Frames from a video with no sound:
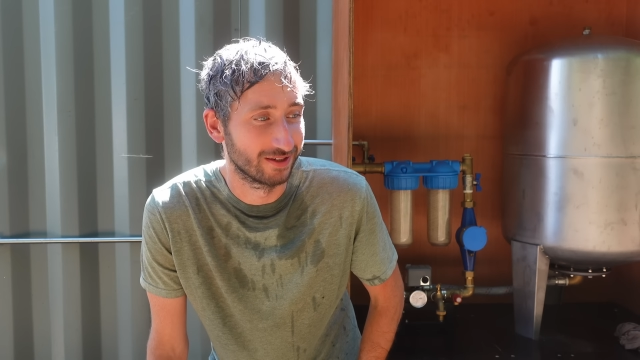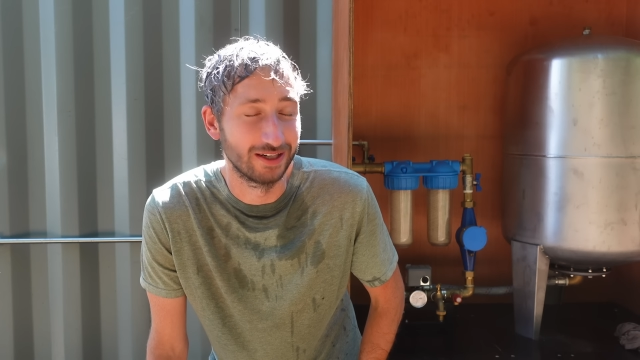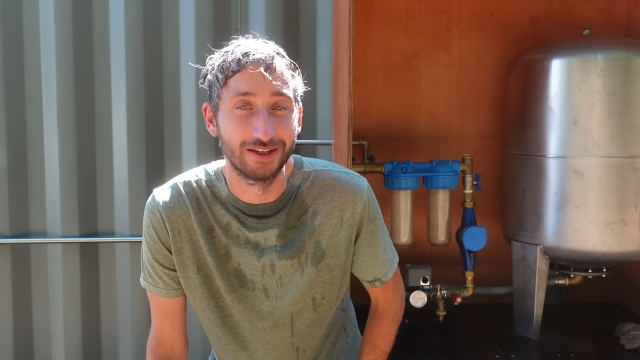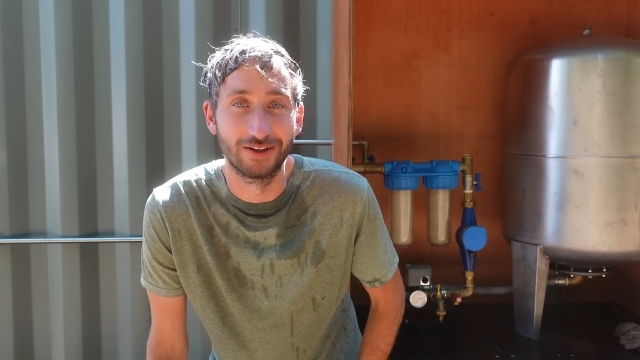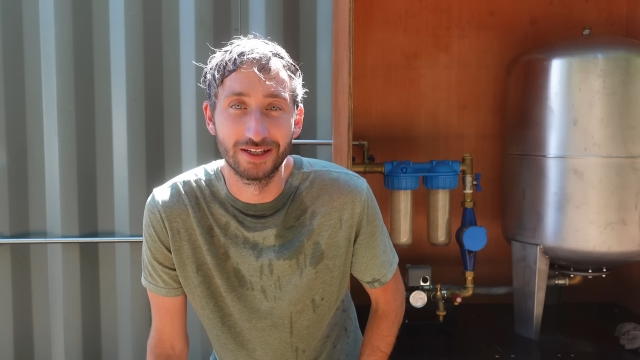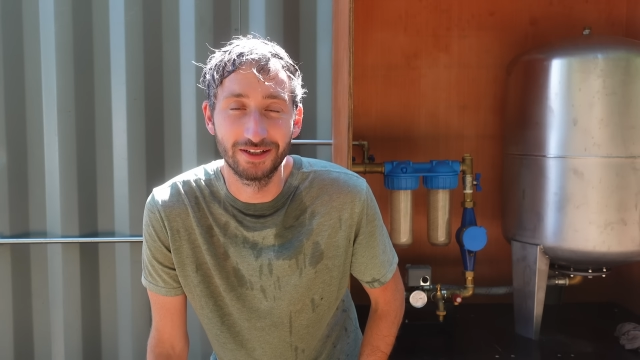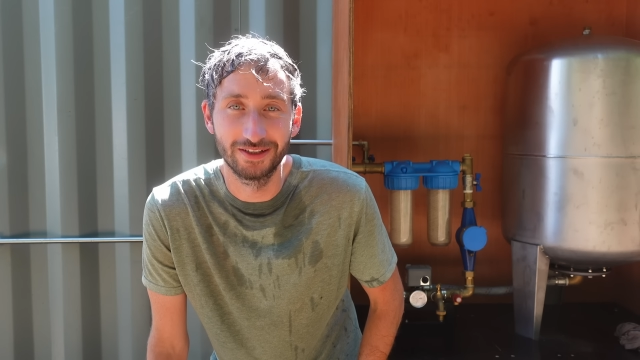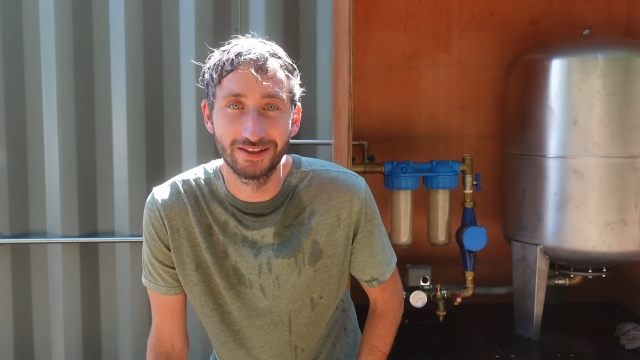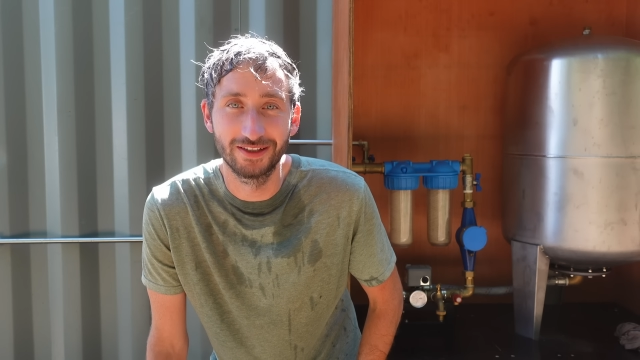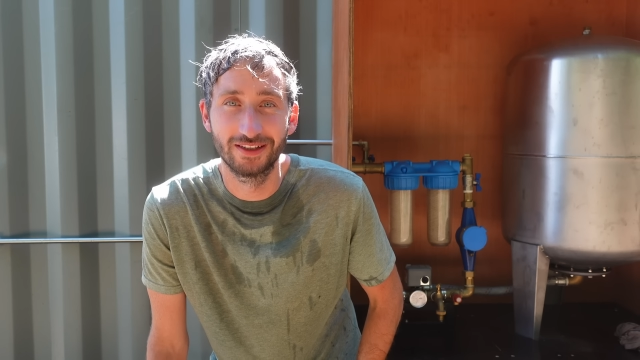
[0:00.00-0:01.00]
clean our
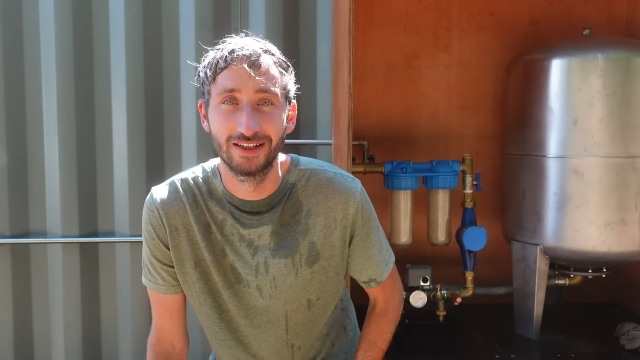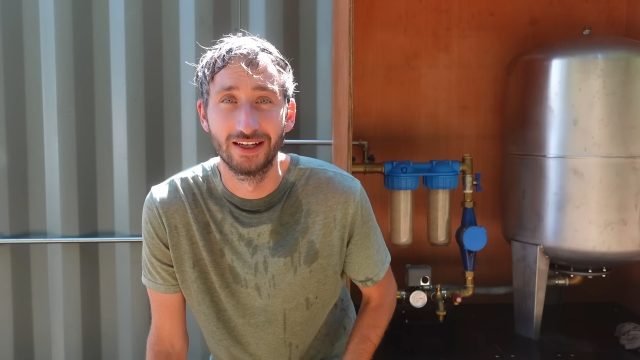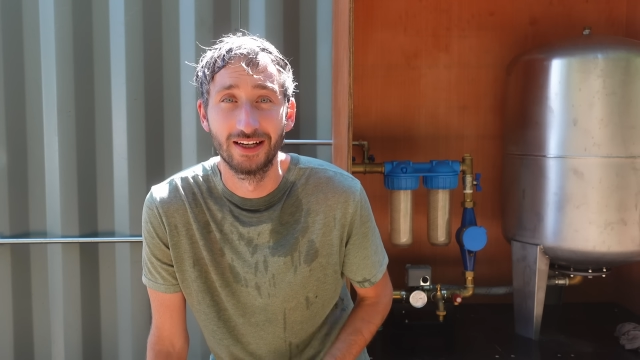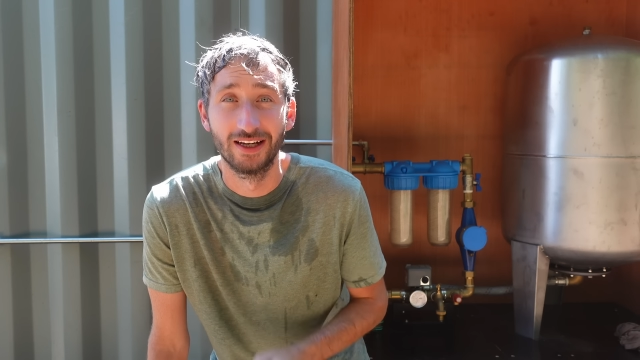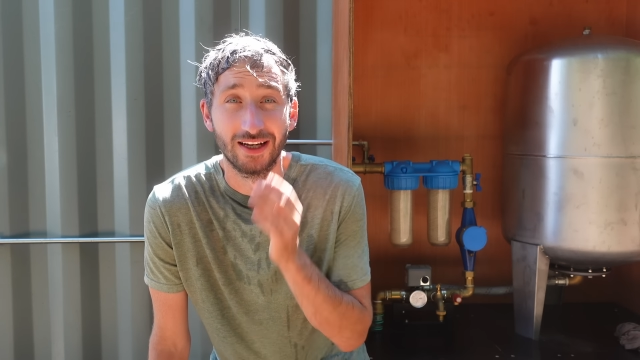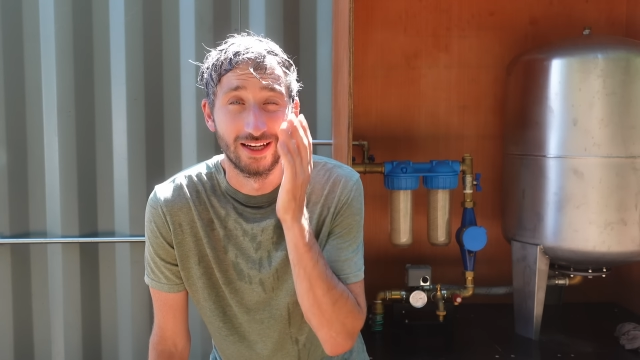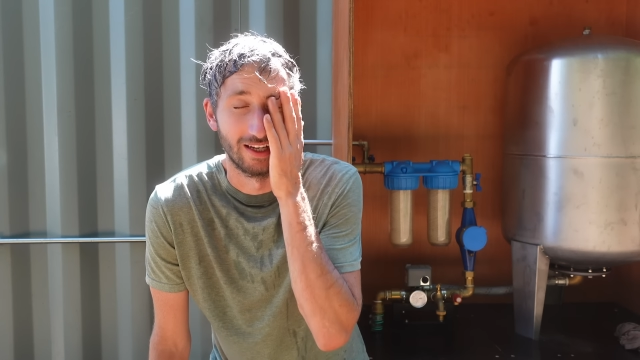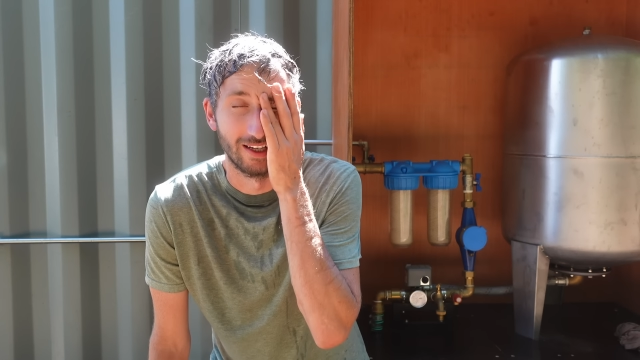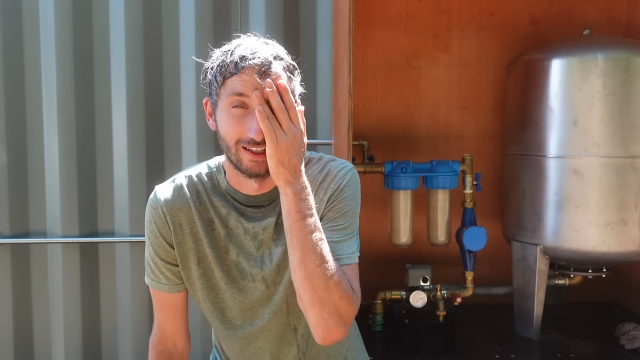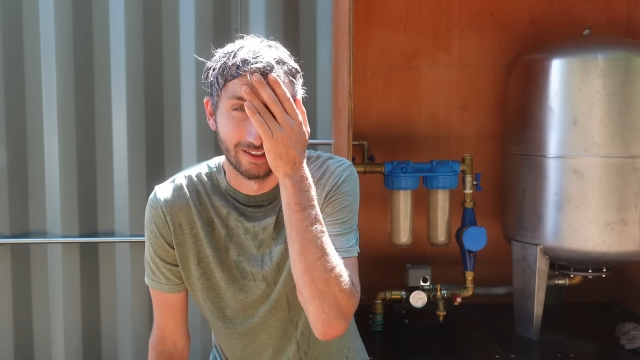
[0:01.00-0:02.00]
dishes.
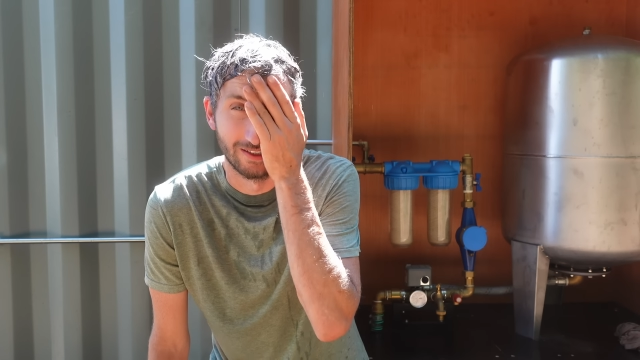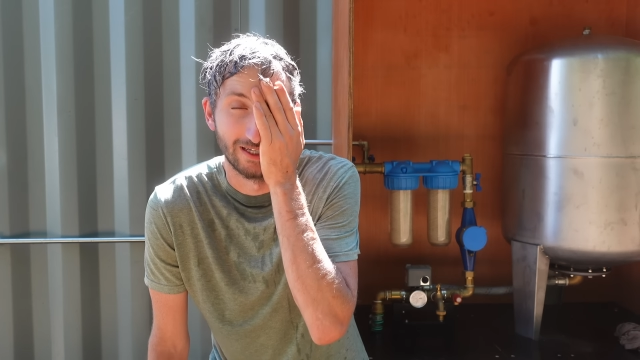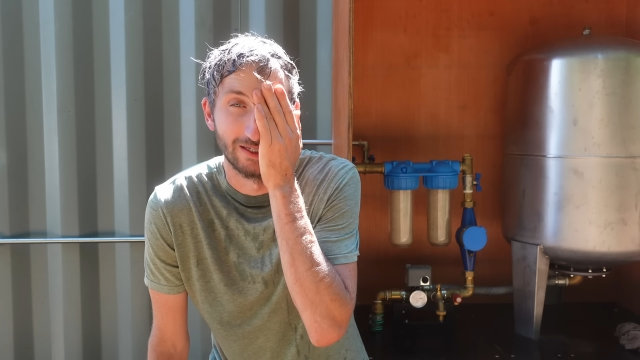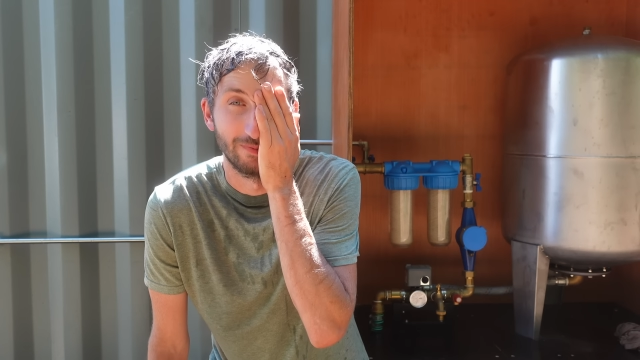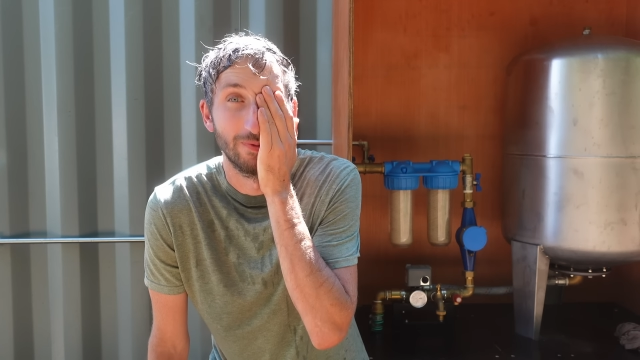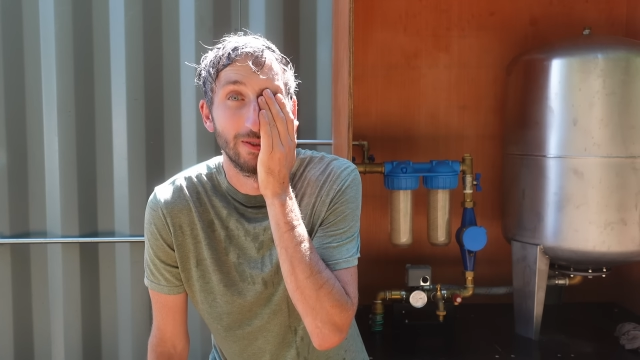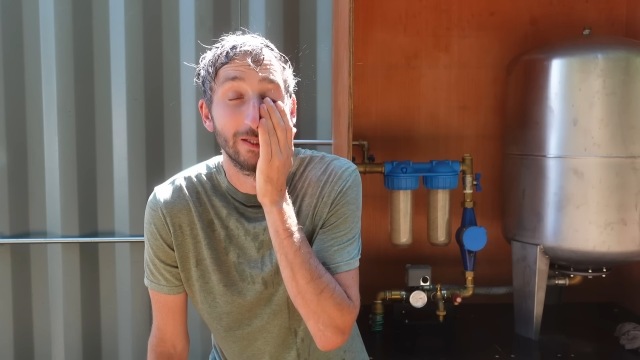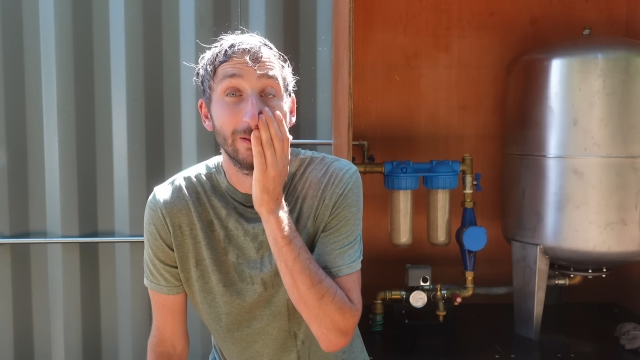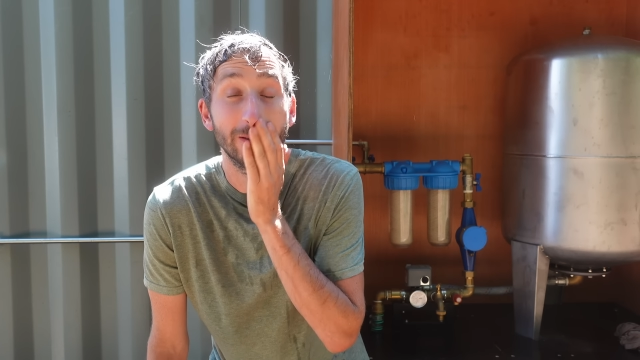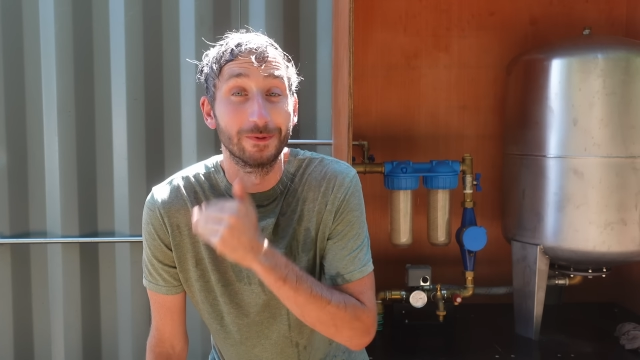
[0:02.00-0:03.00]
So yeah, it's been
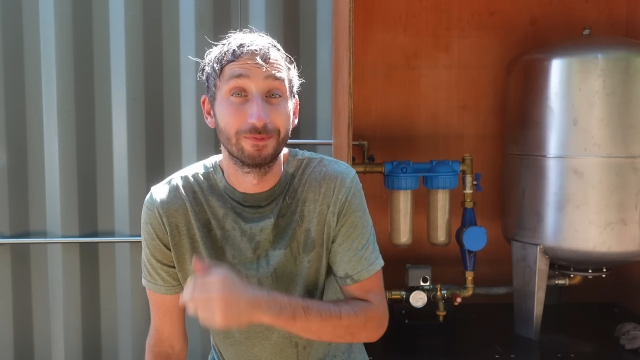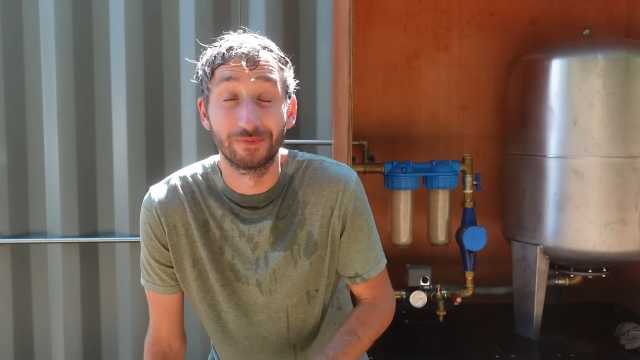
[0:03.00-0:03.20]
really good.